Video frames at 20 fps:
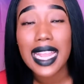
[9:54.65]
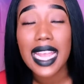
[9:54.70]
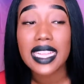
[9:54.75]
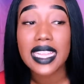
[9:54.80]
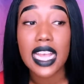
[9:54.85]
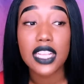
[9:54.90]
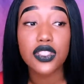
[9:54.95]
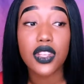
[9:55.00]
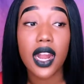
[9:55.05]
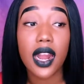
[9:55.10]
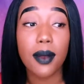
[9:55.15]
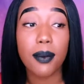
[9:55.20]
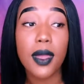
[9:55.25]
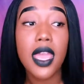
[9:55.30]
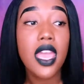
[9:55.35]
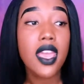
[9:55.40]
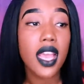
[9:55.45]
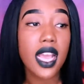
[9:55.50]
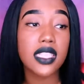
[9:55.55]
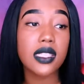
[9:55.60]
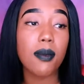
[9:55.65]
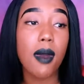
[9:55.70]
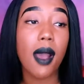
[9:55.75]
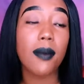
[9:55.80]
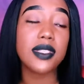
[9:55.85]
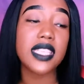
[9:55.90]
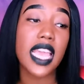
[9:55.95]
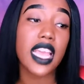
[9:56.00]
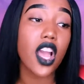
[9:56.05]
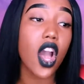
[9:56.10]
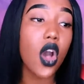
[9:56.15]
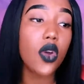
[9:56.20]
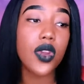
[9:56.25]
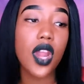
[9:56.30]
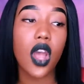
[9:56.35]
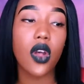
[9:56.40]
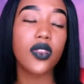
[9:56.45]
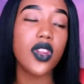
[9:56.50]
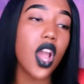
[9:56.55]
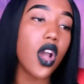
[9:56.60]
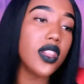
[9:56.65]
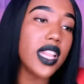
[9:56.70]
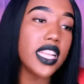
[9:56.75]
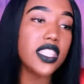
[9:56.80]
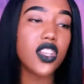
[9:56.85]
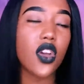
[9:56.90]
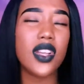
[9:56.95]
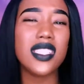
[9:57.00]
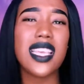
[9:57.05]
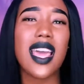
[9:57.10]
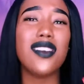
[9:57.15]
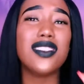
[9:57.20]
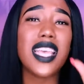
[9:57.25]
Like, that's what because the mom was like, oh no, let's go inside.